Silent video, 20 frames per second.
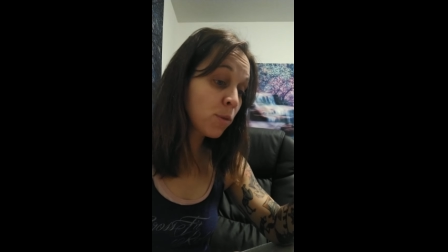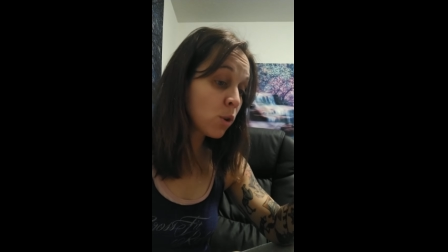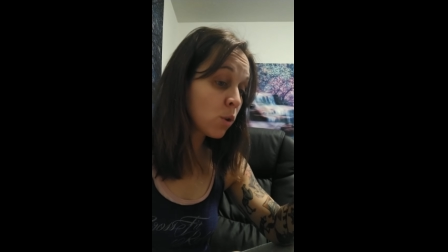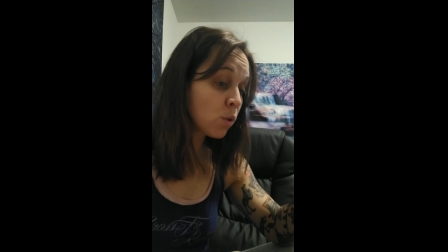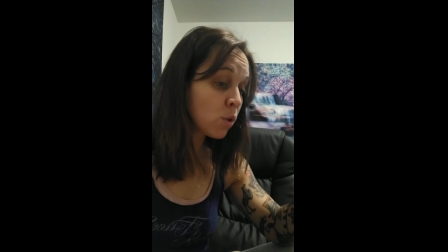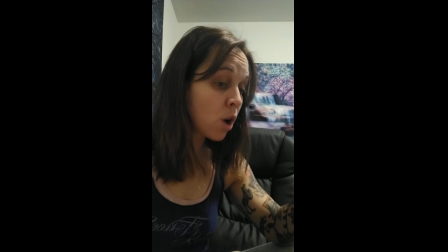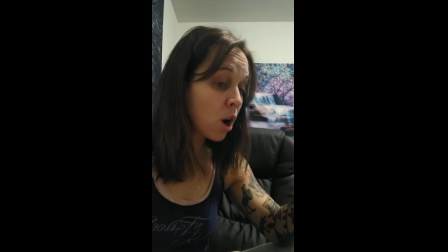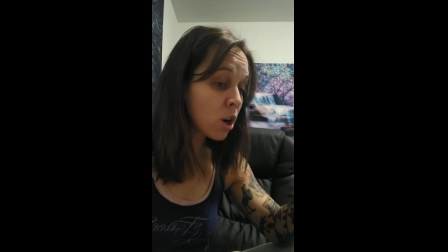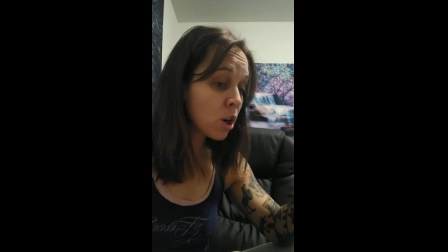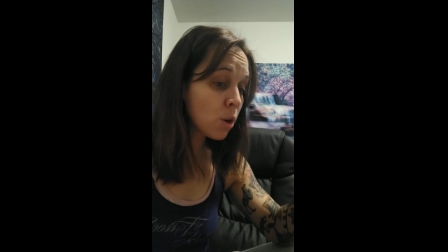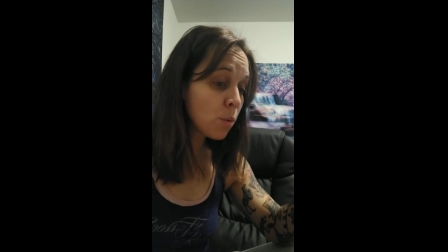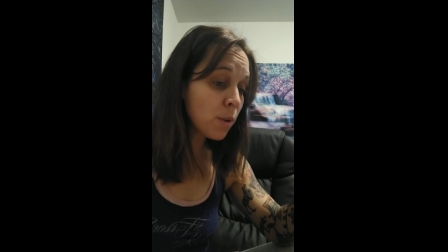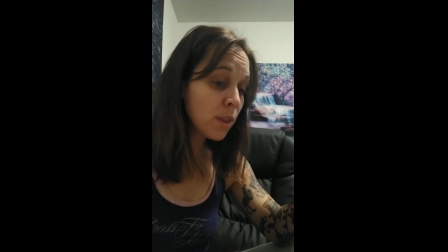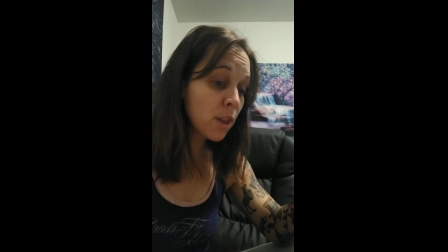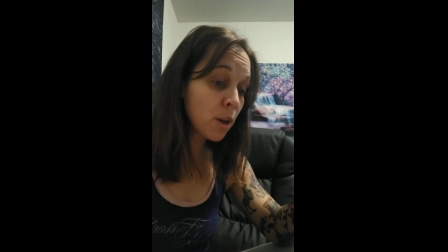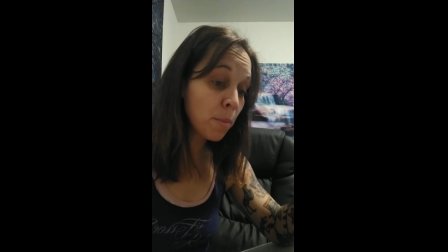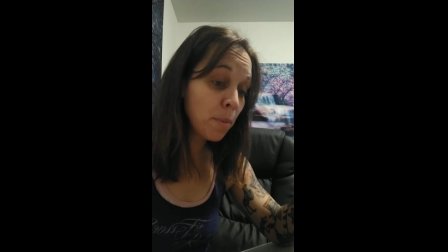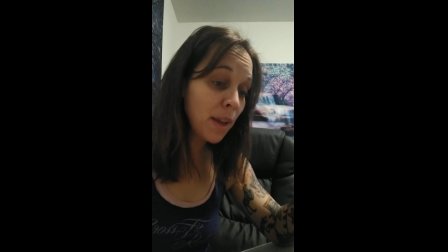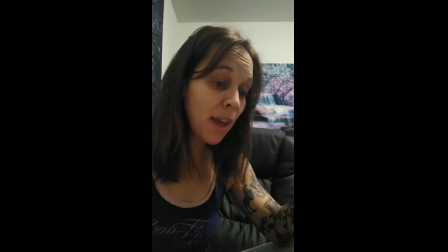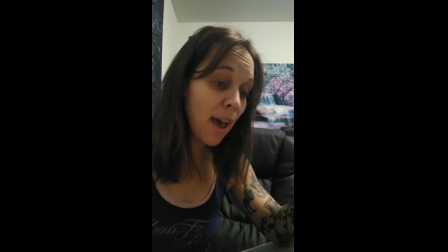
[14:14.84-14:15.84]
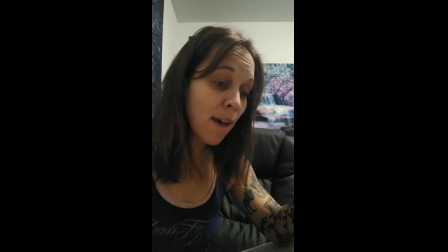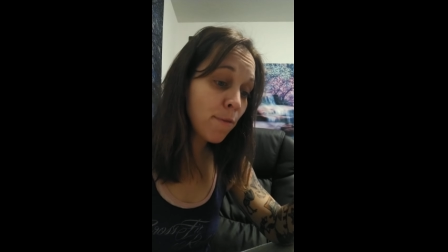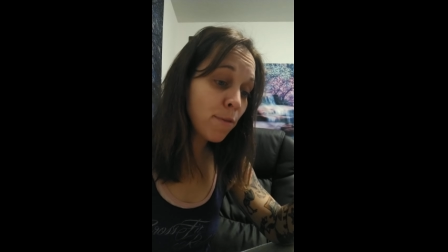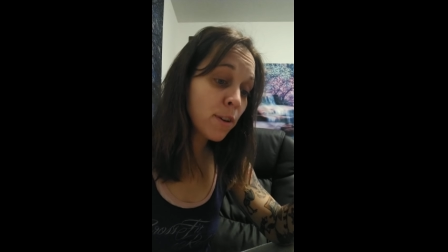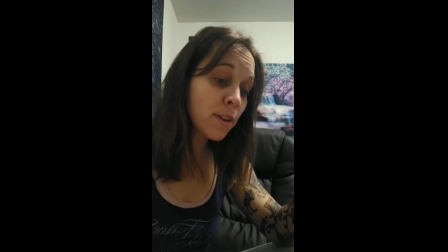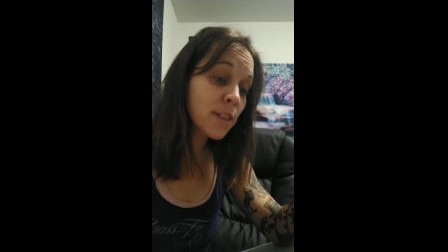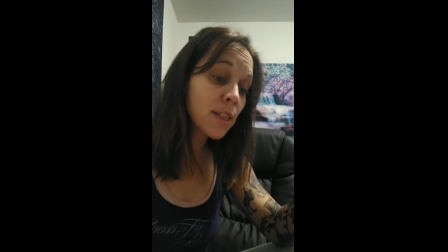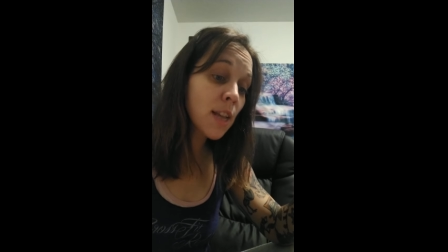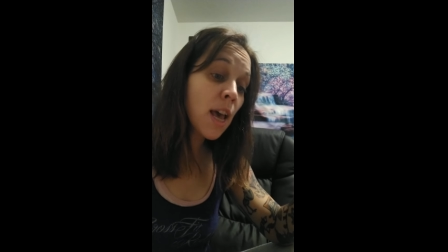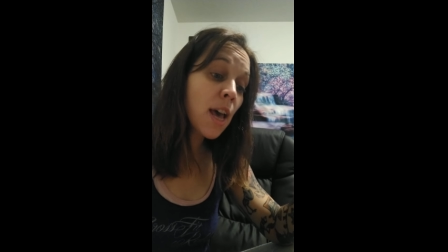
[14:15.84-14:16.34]
No longer would there be
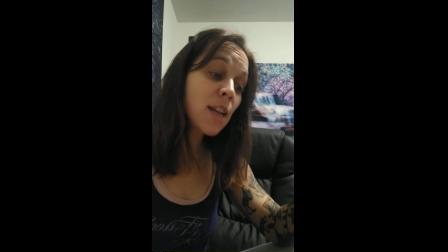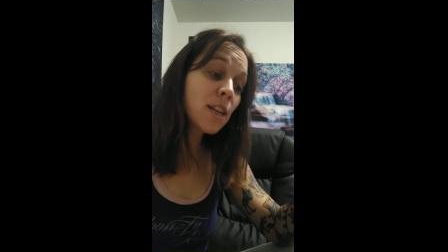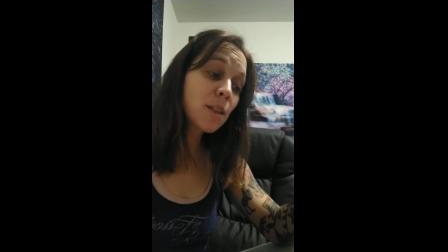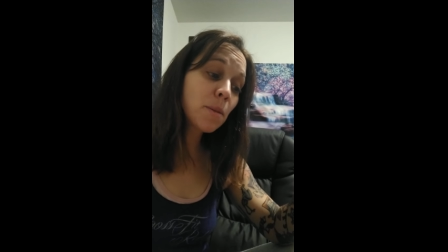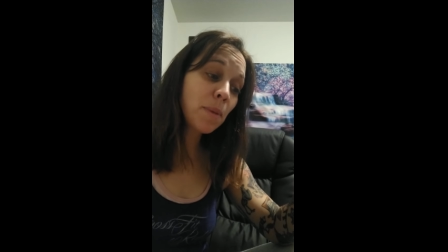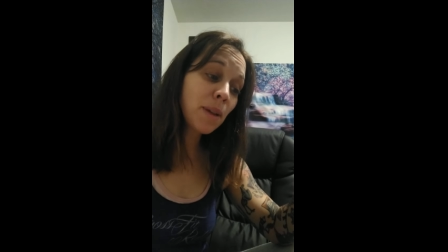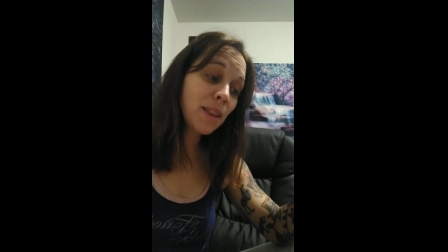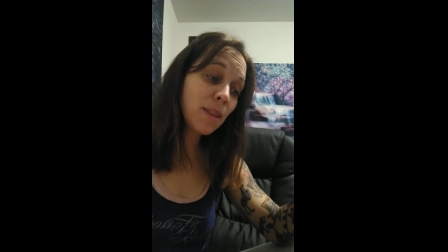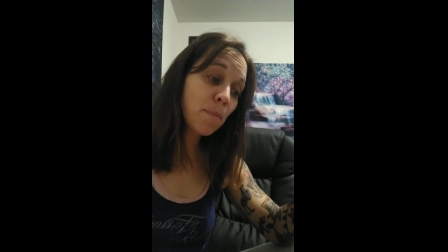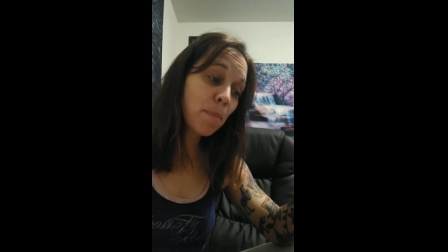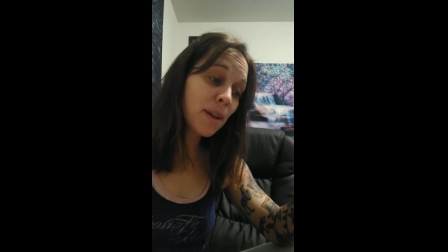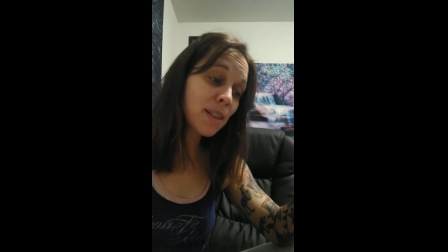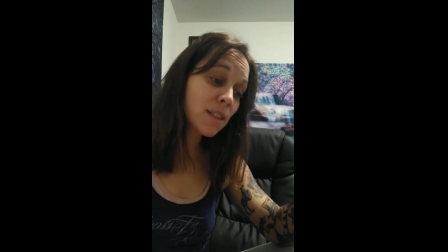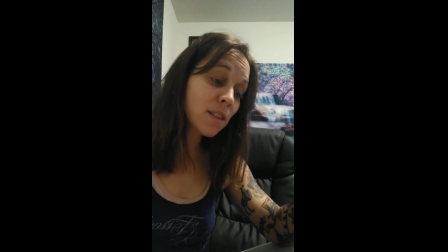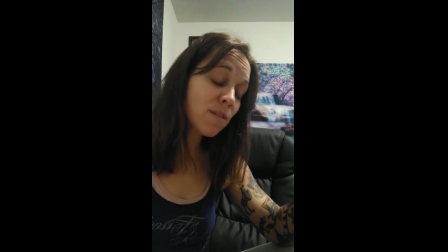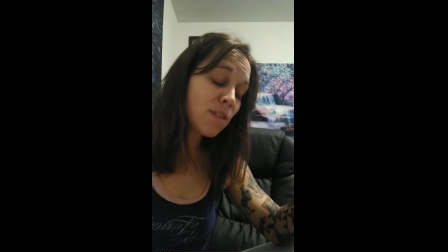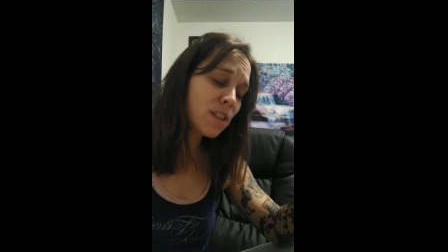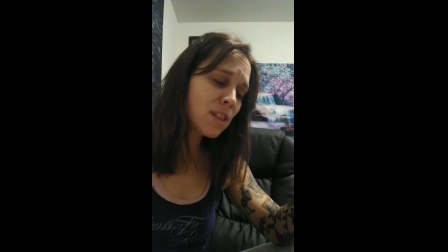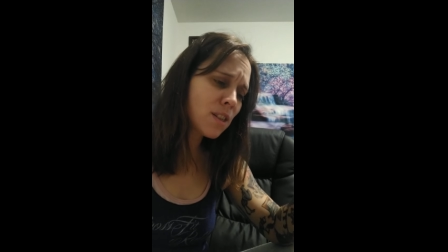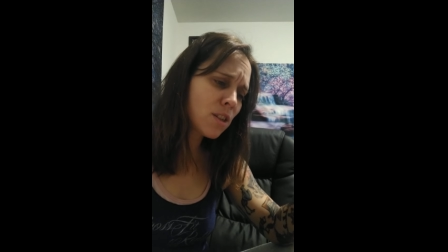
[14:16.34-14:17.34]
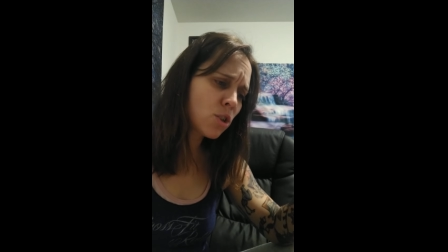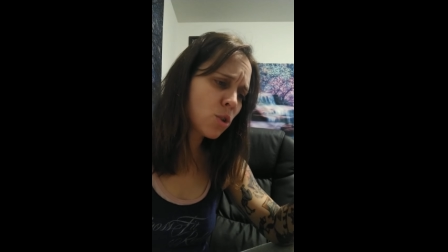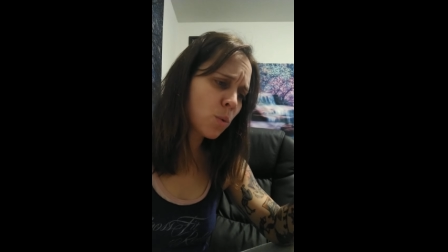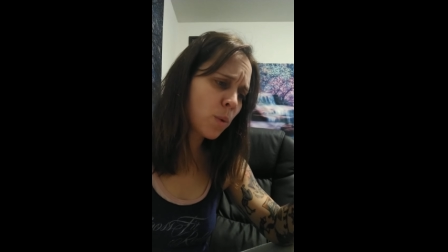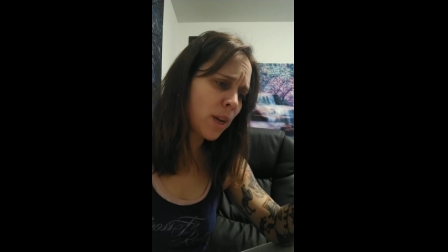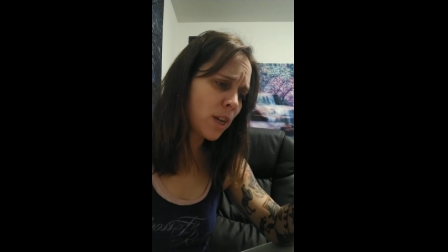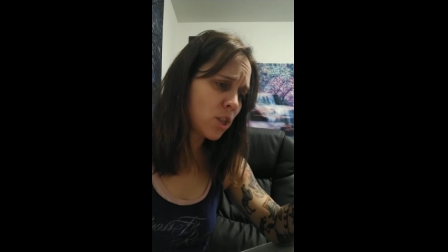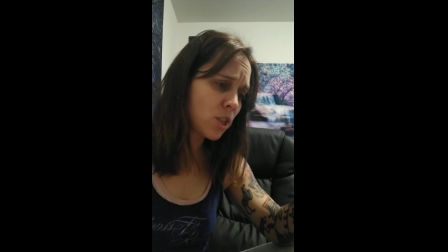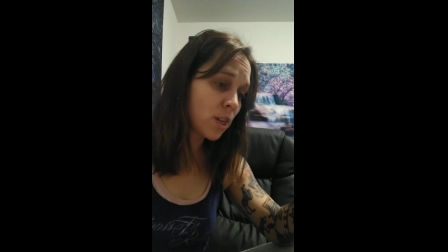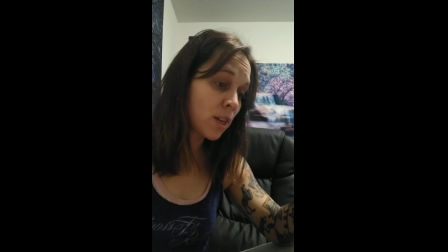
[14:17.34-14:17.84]
efforts to make the best of the
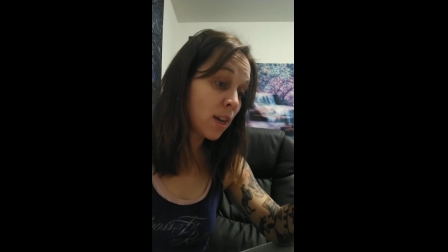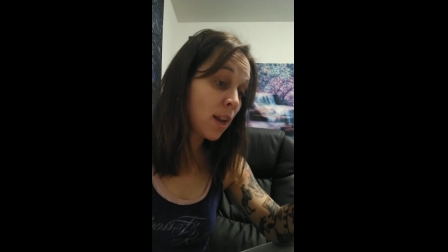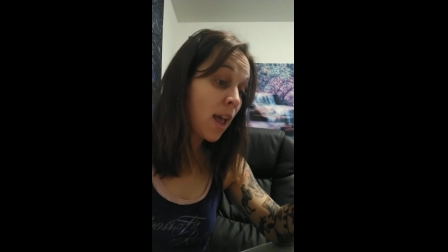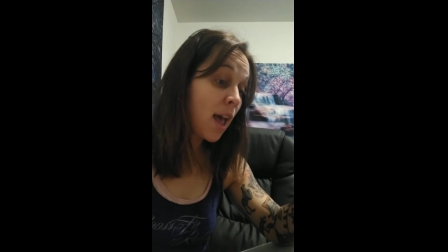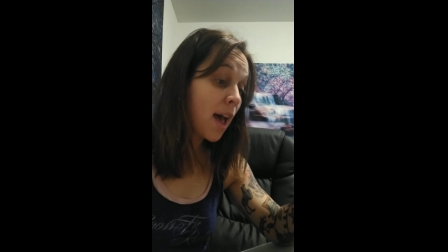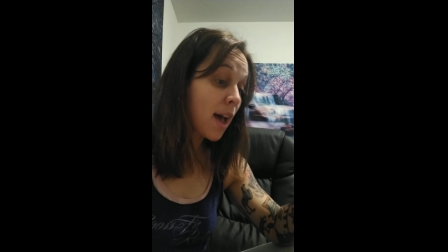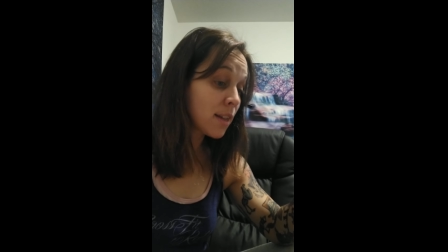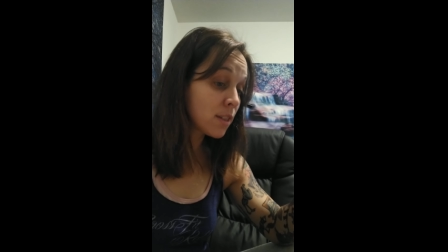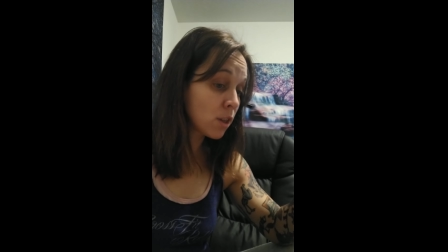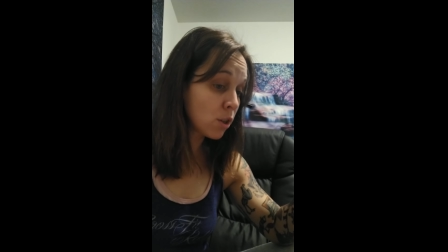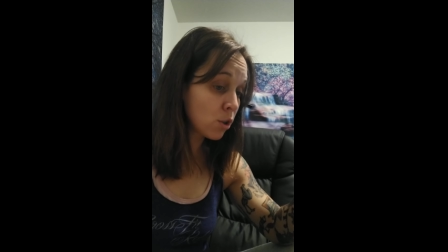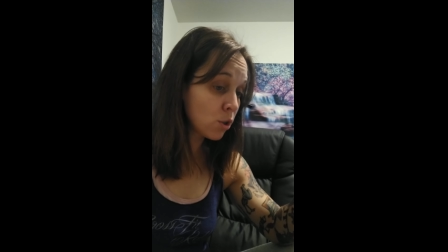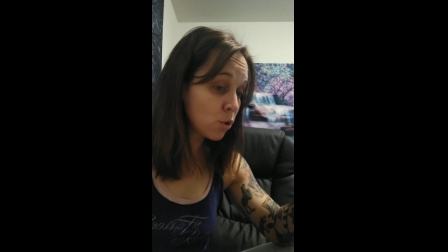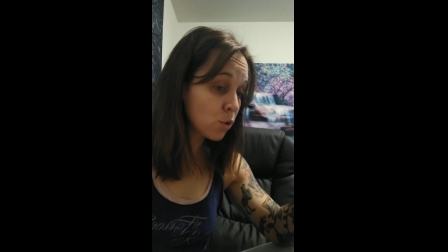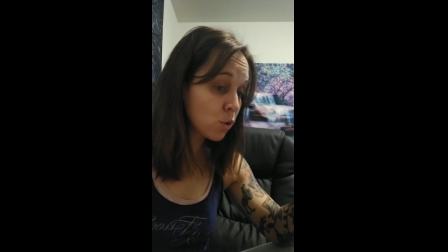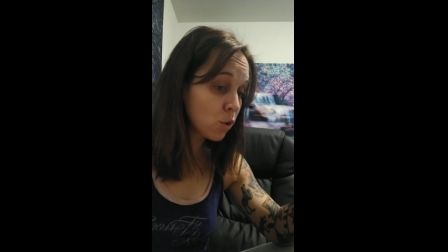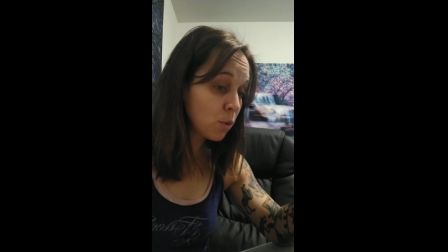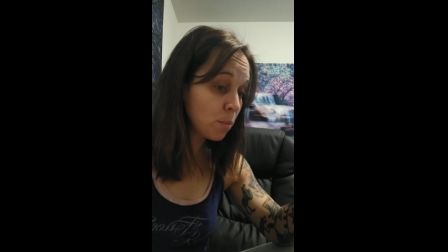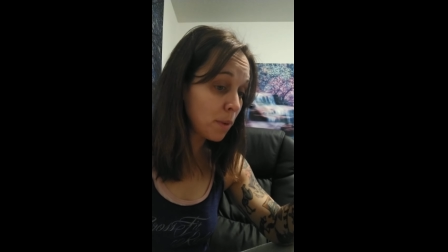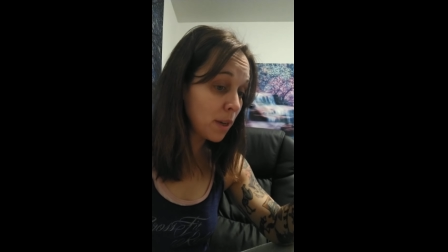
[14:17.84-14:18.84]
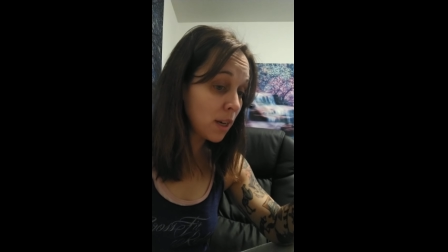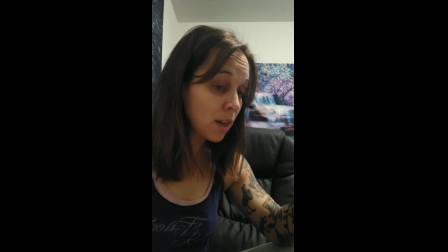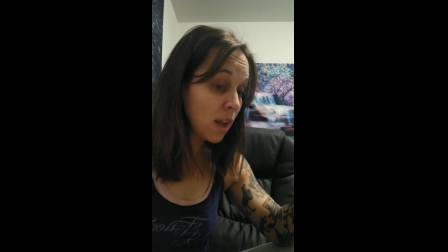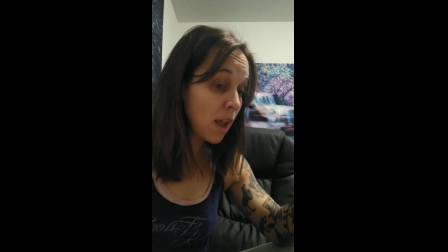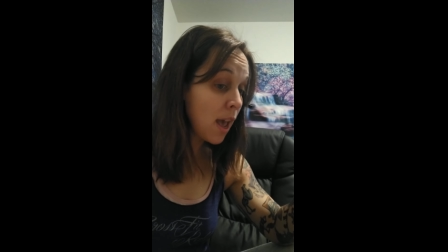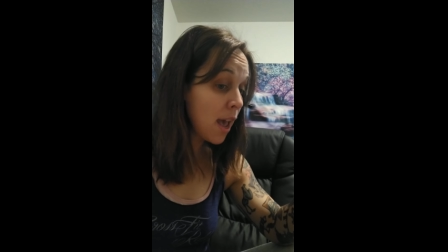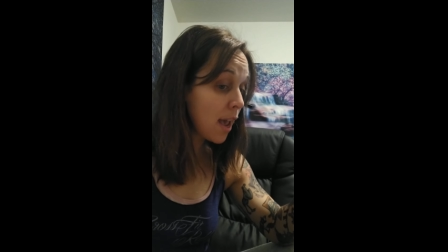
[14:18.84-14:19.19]
situation, as under Truman,